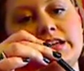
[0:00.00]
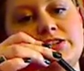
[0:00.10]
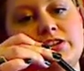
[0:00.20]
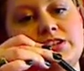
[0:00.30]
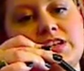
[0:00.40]
you
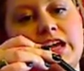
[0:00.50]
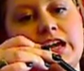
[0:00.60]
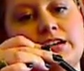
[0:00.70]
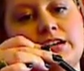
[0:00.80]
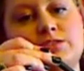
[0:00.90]
can just
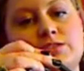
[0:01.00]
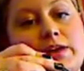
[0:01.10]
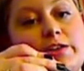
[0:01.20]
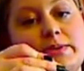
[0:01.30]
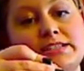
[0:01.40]
add a little
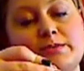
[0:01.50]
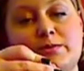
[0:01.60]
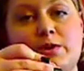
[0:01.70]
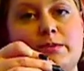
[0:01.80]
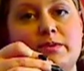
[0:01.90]
mouthpiece if
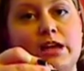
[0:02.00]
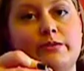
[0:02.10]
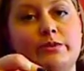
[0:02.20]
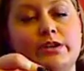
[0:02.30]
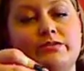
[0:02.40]
you happen to
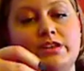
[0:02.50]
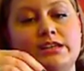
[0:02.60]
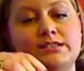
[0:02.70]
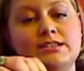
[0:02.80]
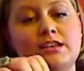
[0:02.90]
have one of
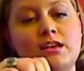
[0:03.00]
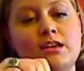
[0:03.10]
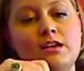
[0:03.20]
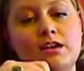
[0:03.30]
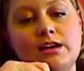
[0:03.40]
these.
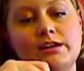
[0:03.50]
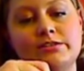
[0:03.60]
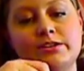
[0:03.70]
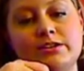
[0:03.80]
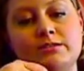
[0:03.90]

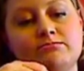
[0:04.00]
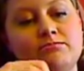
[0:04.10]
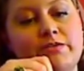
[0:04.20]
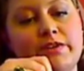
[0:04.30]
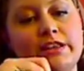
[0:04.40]
They're
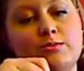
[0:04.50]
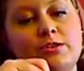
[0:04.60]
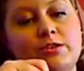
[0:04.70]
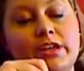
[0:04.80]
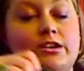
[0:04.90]

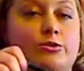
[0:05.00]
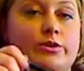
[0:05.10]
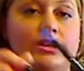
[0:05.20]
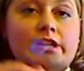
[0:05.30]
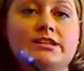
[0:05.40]
available in
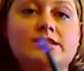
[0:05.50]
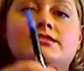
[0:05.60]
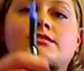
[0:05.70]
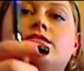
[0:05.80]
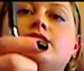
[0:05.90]

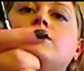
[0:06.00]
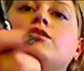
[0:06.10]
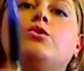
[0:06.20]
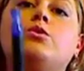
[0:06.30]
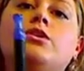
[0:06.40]
acrylics
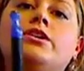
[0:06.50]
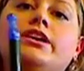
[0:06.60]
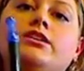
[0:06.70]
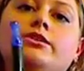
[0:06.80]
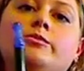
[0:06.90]
or
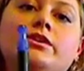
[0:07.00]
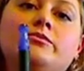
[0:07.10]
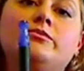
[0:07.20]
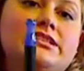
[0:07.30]
in aluminum. You can